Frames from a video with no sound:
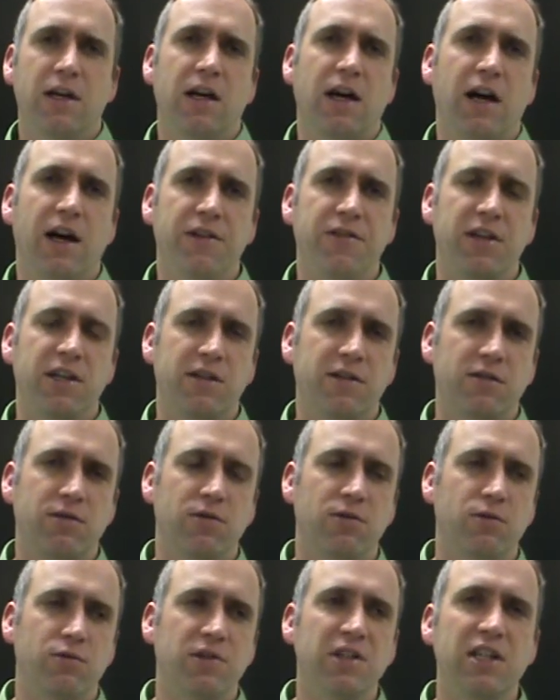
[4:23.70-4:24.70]
I think
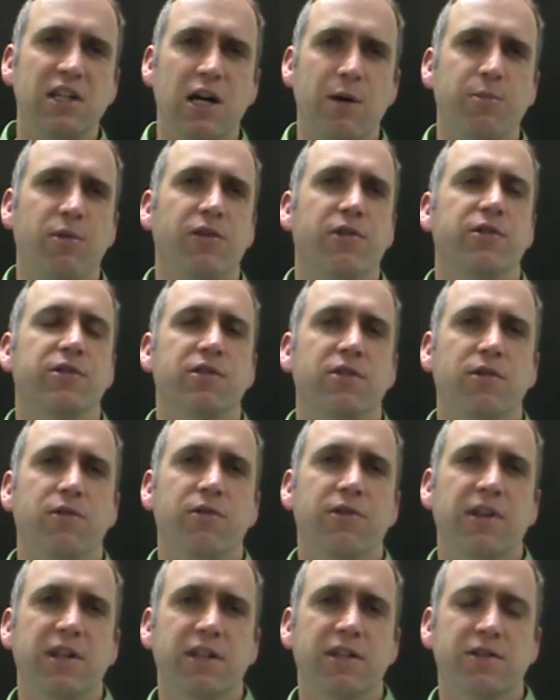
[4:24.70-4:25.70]
to decouple those two
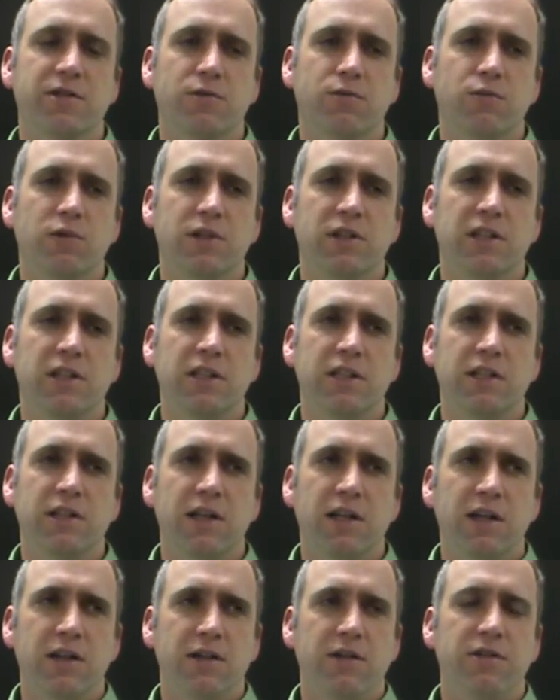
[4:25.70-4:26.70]
things really
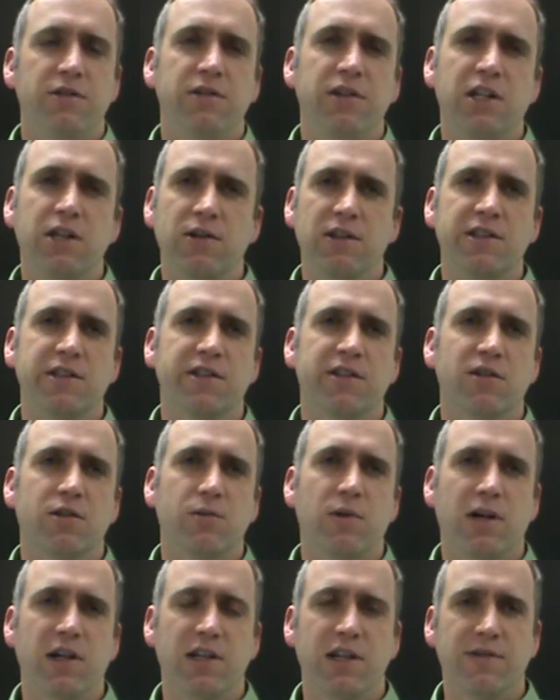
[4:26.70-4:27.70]
decreases the
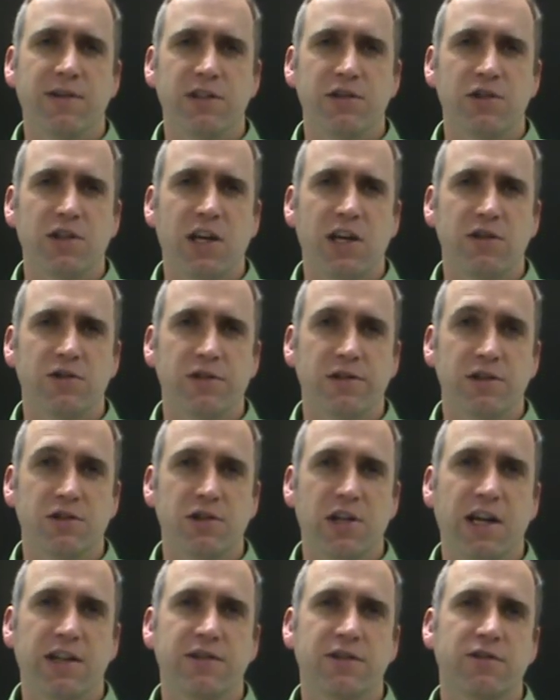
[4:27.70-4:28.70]
quality of education, the
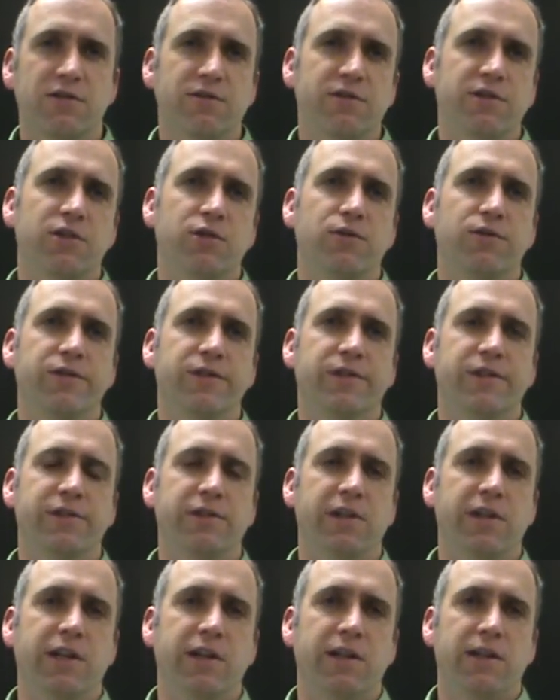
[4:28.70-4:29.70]
chance of students
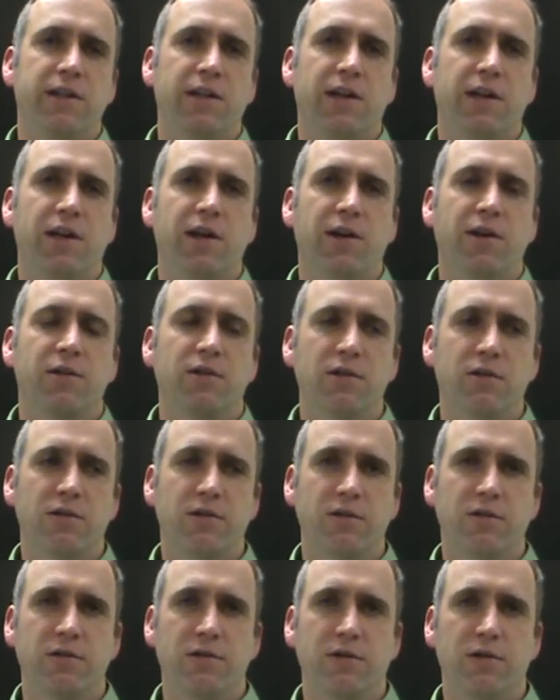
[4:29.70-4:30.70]

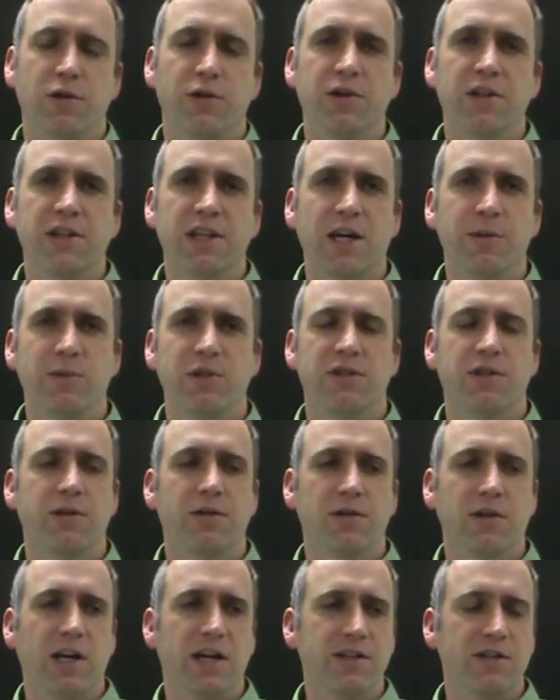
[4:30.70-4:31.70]
learning that
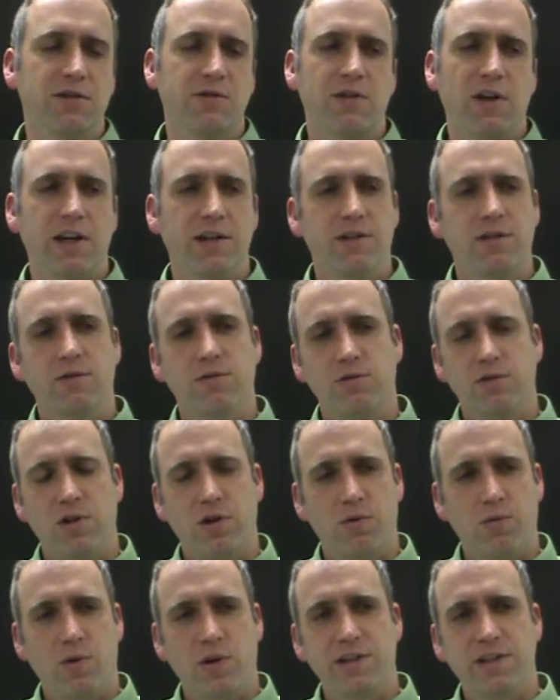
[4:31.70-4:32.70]
material. I just find,
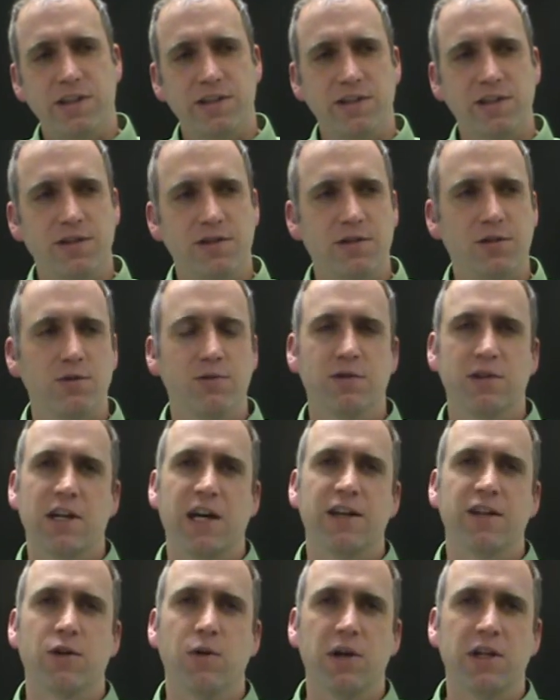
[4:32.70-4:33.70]
once I see a student
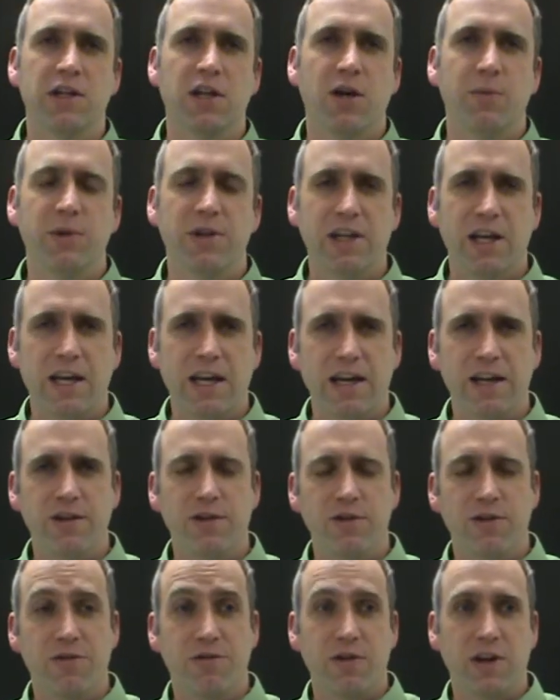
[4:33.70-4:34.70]
kind of going numb in the head
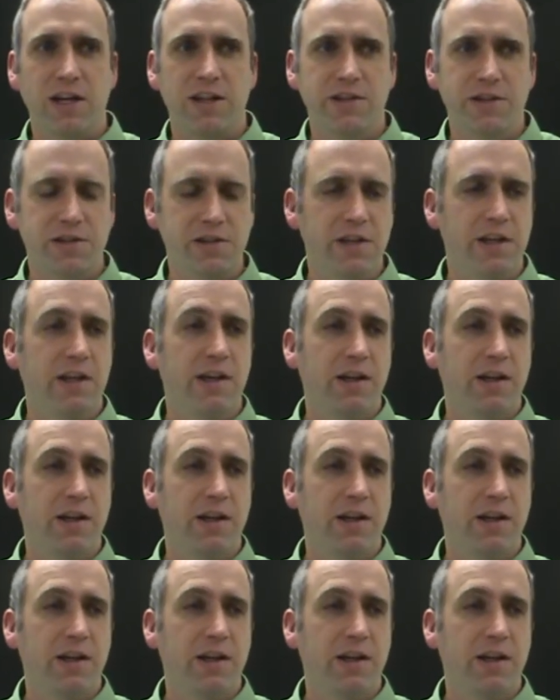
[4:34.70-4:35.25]
or the face,